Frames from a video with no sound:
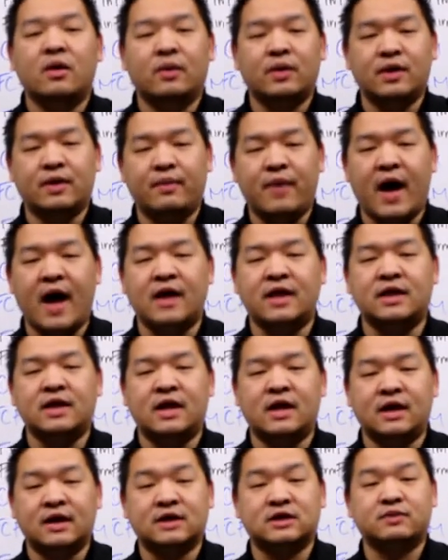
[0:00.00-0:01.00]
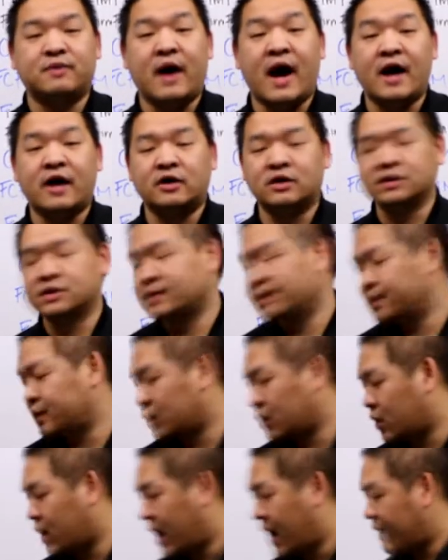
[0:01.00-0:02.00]
when the patent then expires,
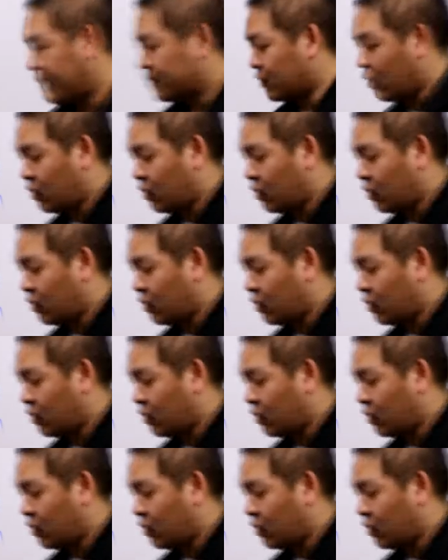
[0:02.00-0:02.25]
okay?